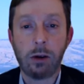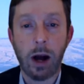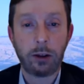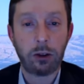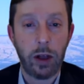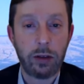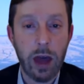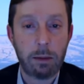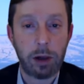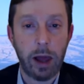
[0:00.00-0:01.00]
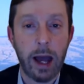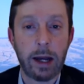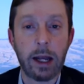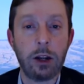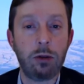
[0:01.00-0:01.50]
you'd isolate that
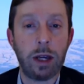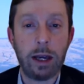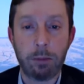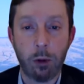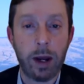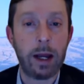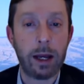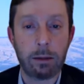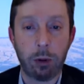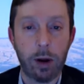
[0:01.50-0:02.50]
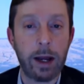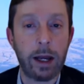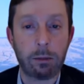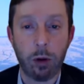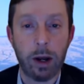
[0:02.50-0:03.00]
plant, and you'd keep breeding and
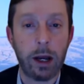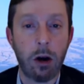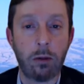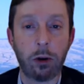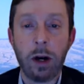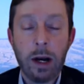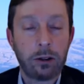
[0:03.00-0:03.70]
breeding and breeding over